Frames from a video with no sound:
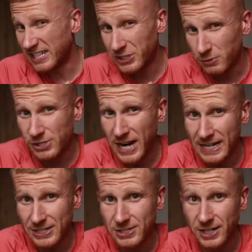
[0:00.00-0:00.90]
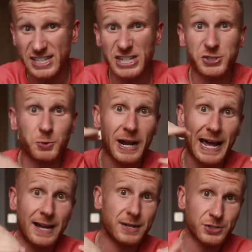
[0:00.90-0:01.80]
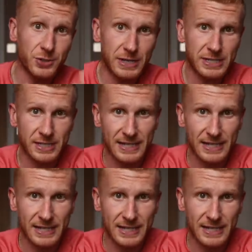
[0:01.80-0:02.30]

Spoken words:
additional challenge, an additional layer to this